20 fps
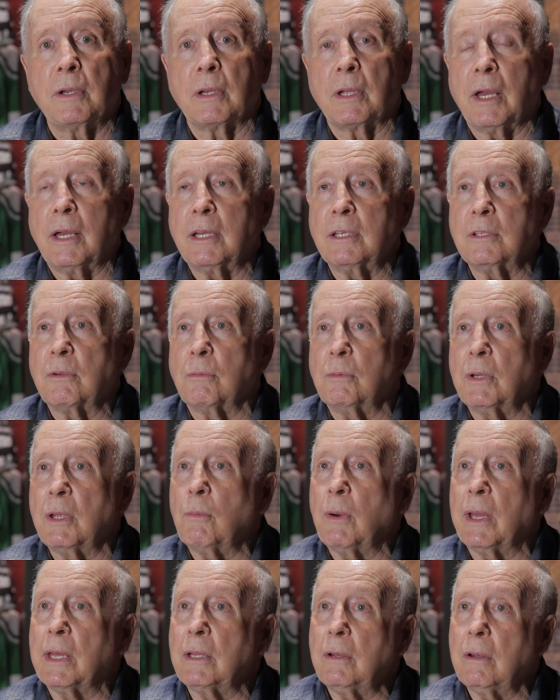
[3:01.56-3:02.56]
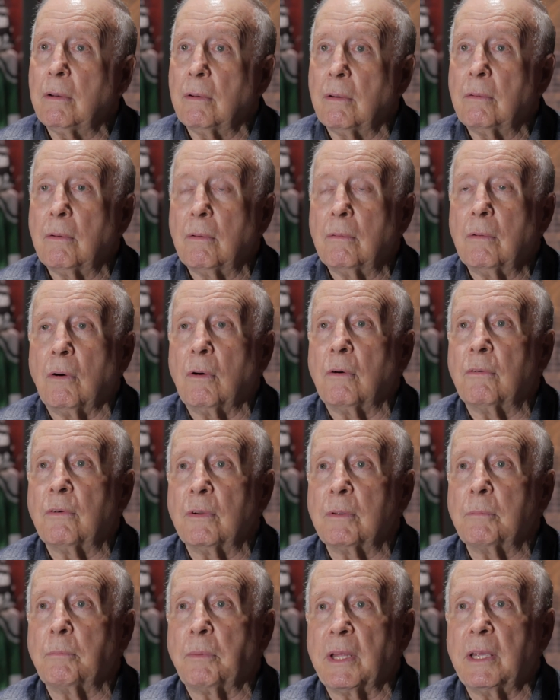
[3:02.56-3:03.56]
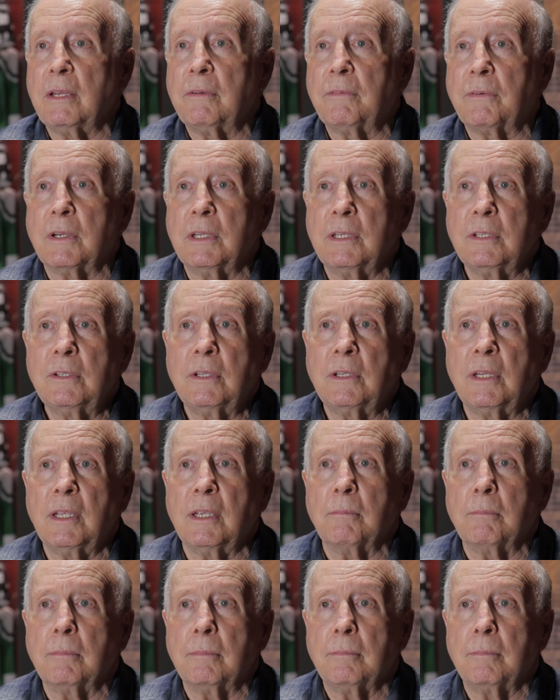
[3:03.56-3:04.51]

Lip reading: guys, we went over and played for his team.